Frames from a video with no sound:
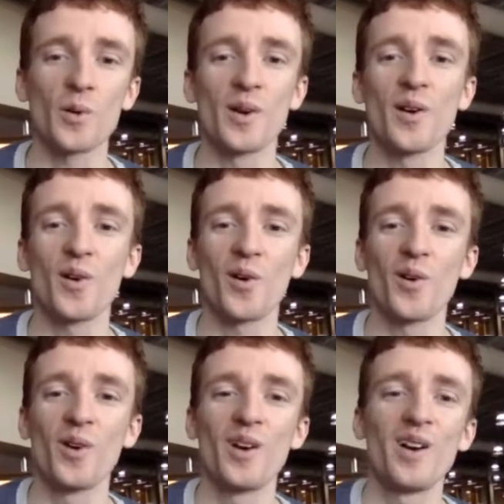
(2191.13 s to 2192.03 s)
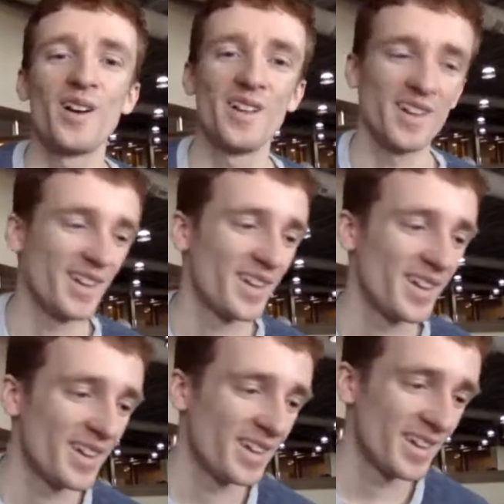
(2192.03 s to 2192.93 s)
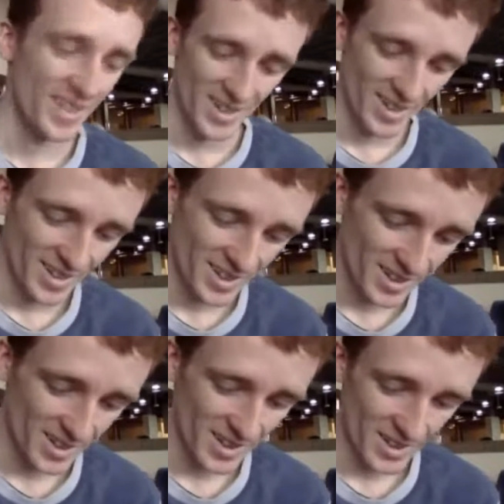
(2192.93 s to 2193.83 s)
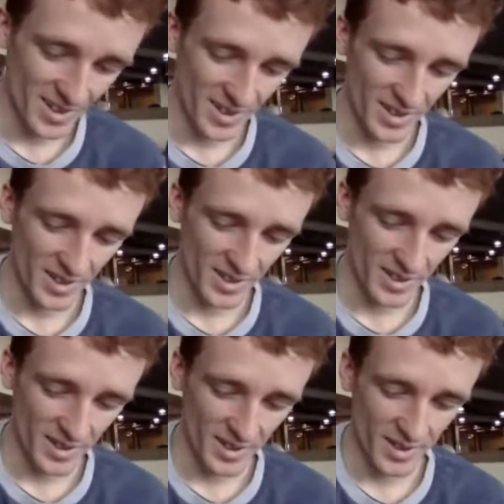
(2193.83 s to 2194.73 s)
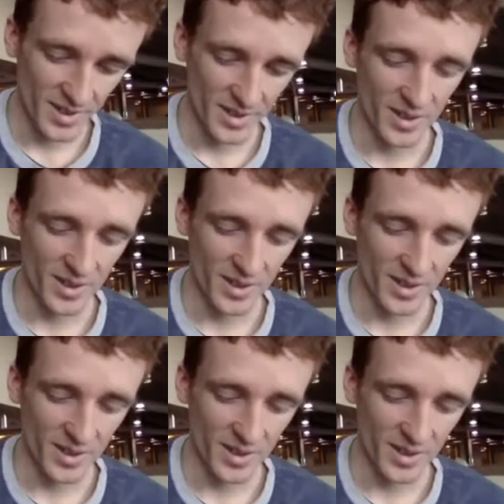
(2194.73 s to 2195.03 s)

if that's actually applies to the answer or not.